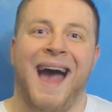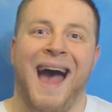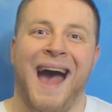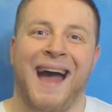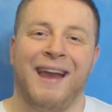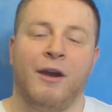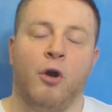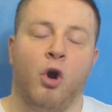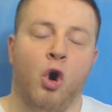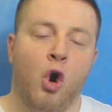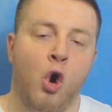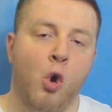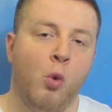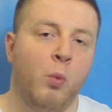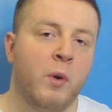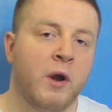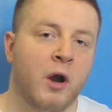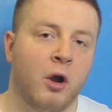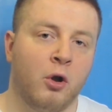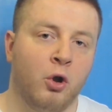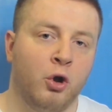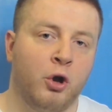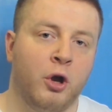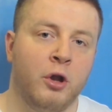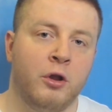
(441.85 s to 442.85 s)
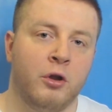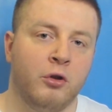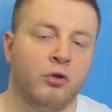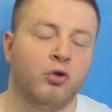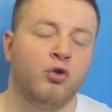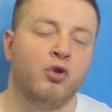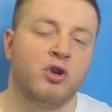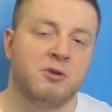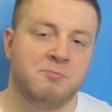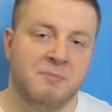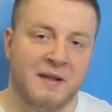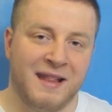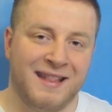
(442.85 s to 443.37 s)
and all we are looking to
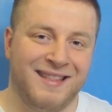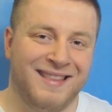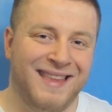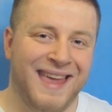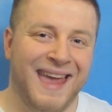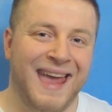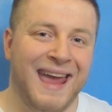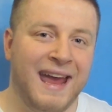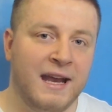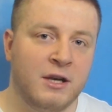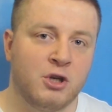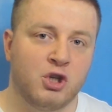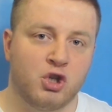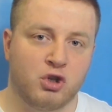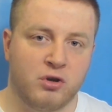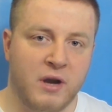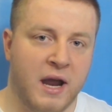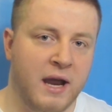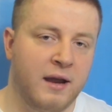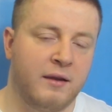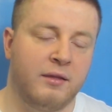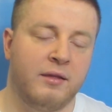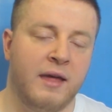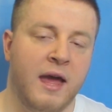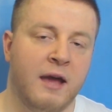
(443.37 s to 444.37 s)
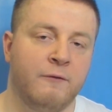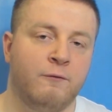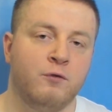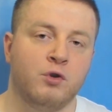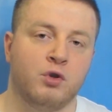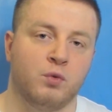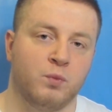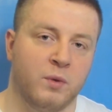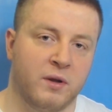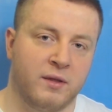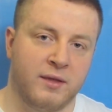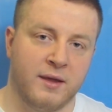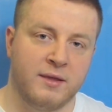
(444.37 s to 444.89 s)
do is maintain strength
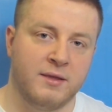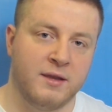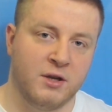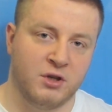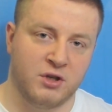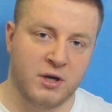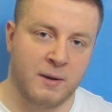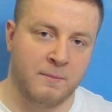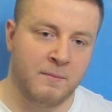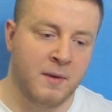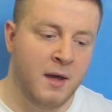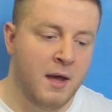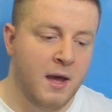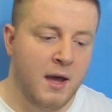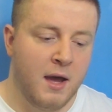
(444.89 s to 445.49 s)
levels within the gym.